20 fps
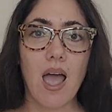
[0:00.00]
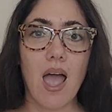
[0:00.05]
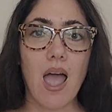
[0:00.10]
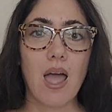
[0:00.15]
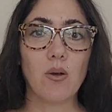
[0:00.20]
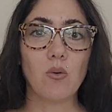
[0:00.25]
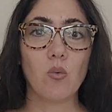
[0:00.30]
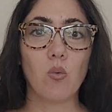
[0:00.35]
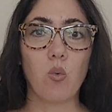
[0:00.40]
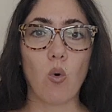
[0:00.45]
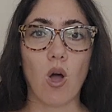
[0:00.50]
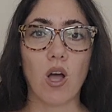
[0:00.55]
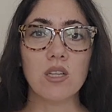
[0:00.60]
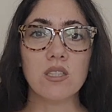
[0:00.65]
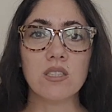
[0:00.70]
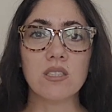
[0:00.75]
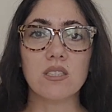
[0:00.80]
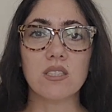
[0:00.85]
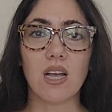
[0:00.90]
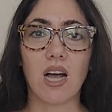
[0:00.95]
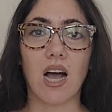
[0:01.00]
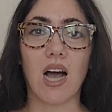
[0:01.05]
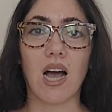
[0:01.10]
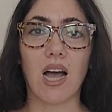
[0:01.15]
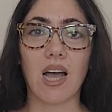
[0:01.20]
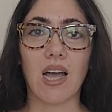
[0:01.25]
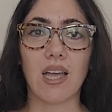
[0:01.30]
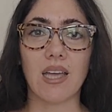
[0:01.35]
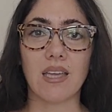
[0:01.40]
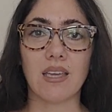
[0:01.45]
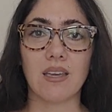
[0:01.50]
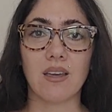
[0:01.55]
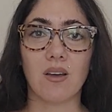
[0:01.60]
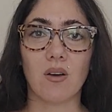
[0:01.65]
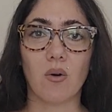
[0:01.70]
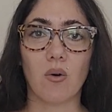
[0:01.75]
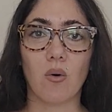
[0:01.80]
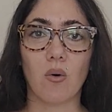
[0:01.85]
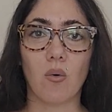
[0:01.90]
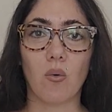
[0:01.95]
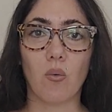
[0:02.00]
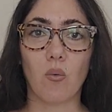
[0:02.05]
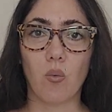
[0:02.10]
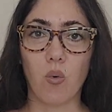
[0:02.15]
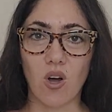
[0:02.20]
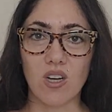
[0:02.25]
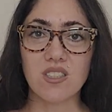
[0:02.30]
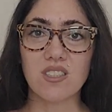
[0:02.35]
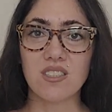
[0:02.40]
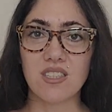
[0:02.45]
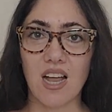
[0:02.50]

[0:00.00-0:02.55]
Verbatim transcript: And once I was